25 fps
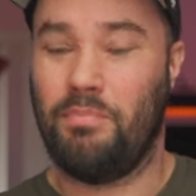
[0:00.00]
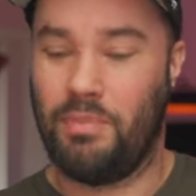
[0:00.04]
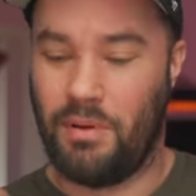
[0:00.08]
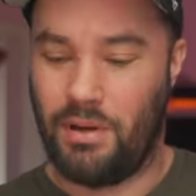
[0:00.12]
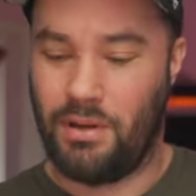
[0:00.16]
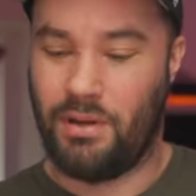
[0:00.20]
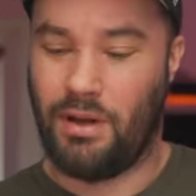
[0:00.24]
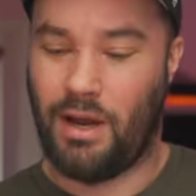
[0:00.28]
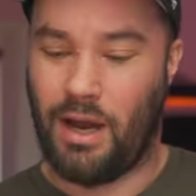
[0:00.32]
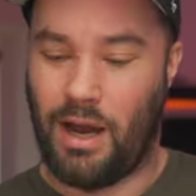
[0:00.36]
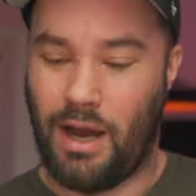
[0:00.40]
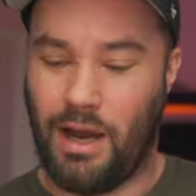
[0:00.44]

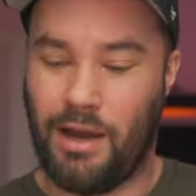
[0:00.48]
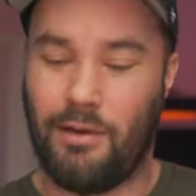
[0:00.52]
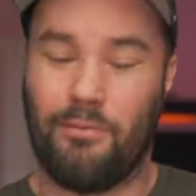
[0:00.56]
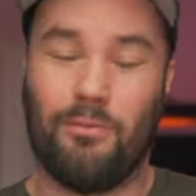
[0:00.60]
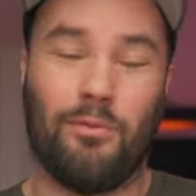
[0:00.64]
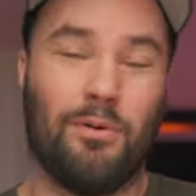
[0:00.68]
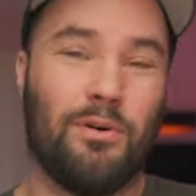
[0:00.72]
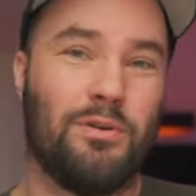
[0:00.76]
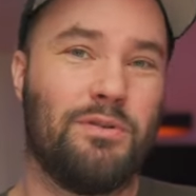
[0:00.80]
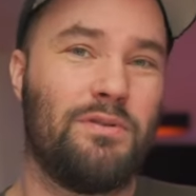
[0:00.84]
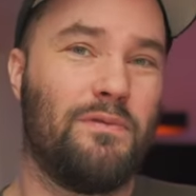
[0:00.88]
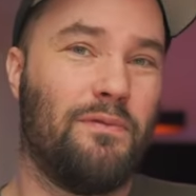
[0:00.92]
but I
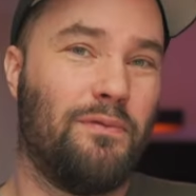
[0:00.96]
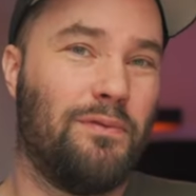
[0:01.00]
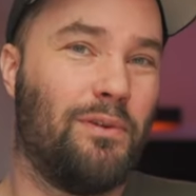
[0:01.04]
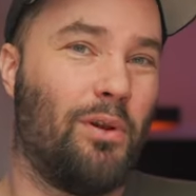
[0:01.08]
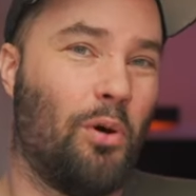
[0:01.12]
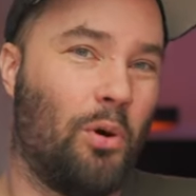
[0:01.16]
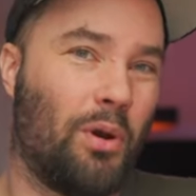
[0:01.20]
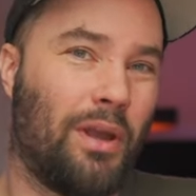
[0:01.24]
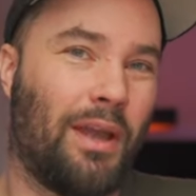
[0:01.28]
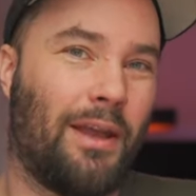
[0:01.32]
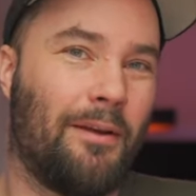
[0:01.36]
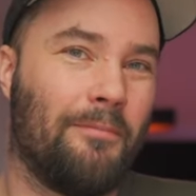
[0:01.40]
was
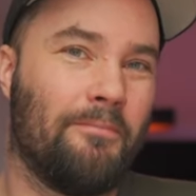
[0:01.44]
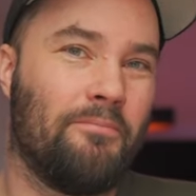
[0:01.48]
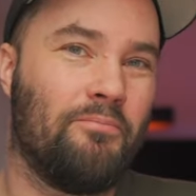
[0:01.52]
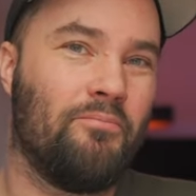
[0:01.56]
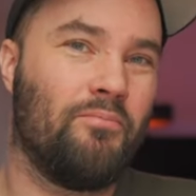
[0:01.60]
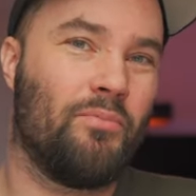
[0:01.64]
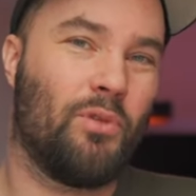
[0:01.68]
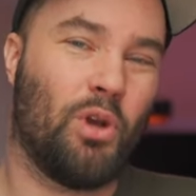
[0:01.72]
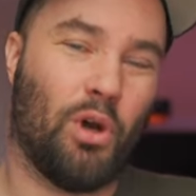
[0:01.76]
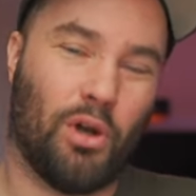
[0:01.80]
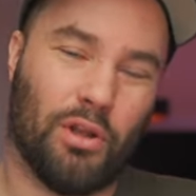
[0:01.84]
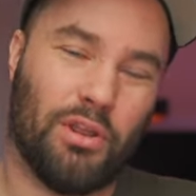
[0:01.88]
vlogging
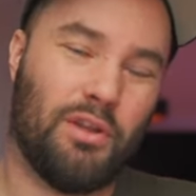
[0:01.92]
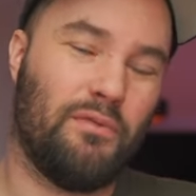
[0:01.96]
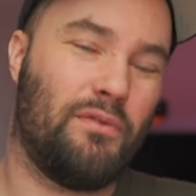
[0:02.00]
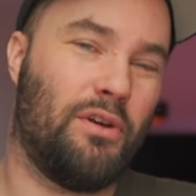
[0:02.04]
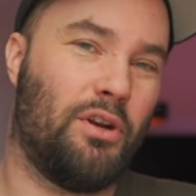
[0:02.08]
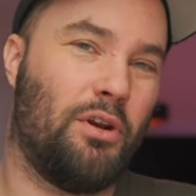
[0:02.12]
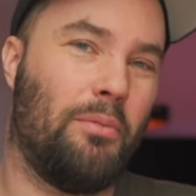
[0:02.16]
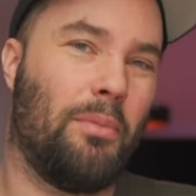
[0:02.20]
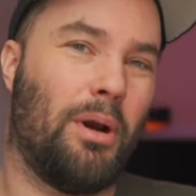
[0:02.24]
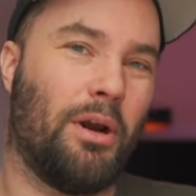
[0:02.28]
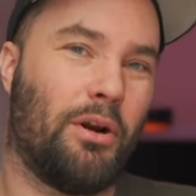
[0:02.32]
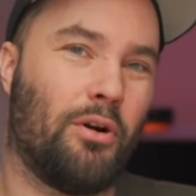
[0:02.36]
on the
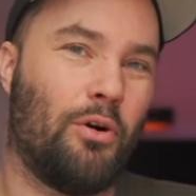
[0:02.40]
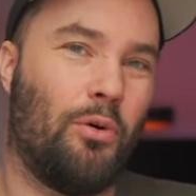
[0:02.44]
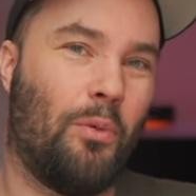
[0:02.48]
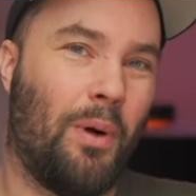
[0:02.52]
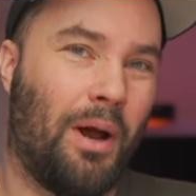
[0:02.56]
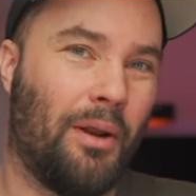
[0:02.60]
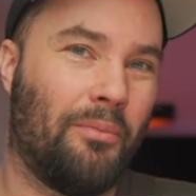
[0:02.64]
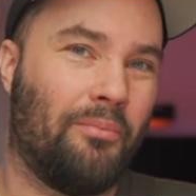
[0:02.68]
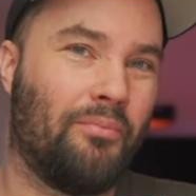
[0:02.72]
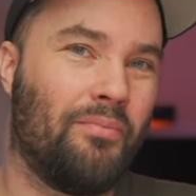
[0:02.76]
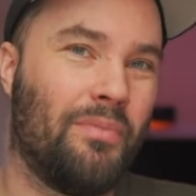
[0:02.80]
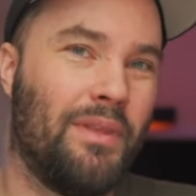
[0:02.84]
Video Micro
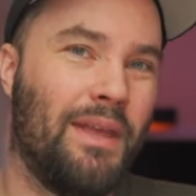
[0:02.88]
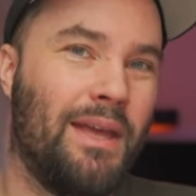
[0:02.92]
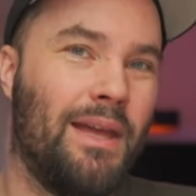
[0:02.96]
1.